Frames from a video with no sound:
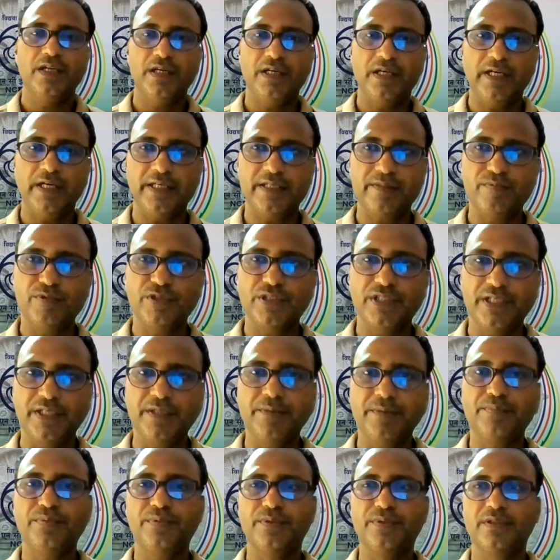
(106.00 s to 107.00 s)
Let me
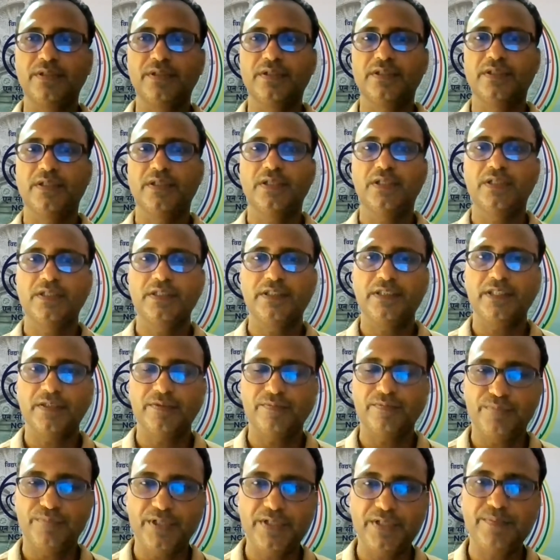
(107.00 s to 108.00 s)
give
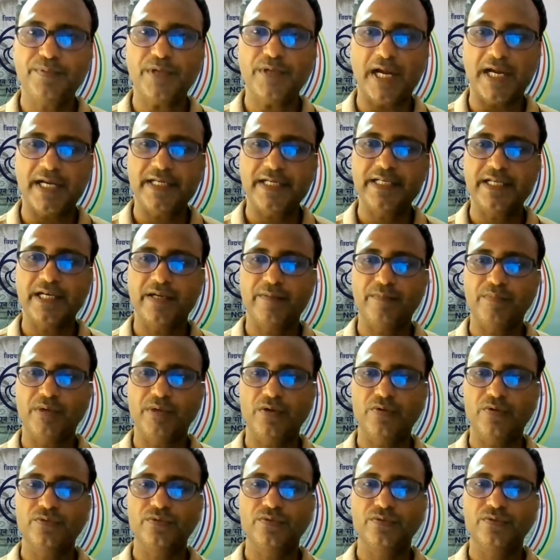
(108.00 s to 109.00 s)
a brief idea
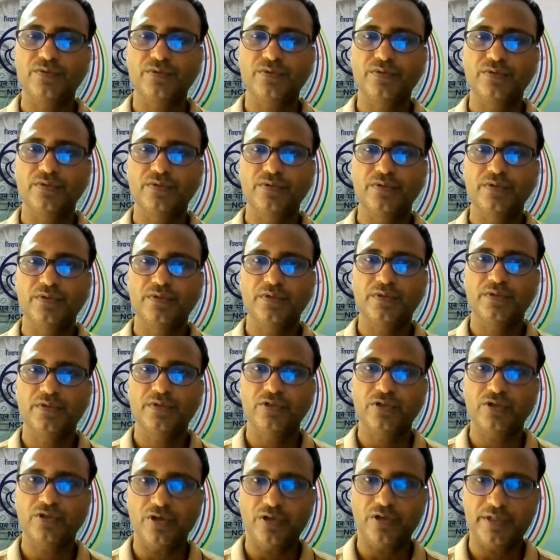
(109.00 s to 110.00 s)
about
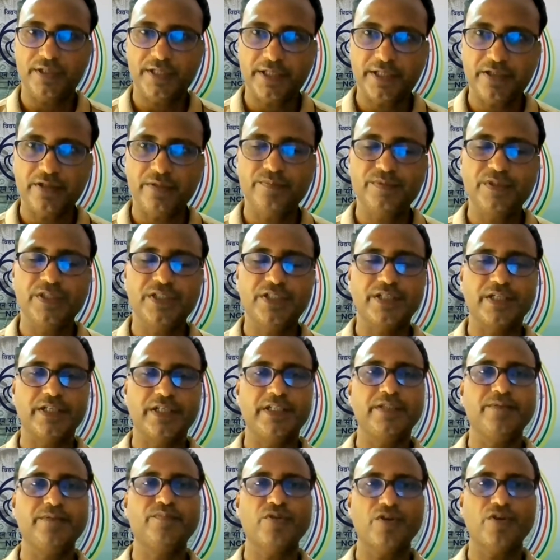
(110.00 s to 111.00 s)
the content of the
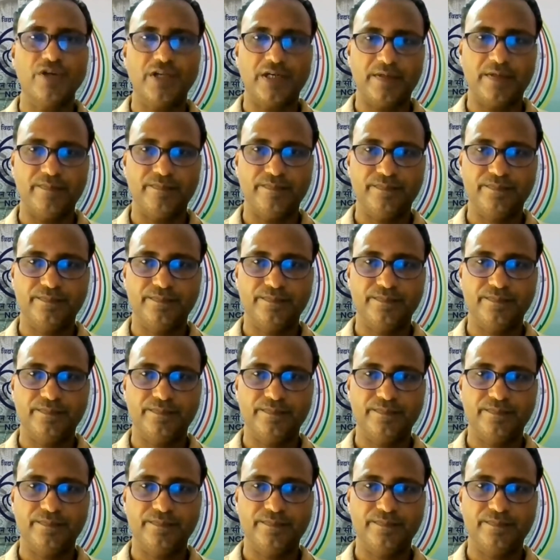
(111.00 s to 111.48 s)
training program.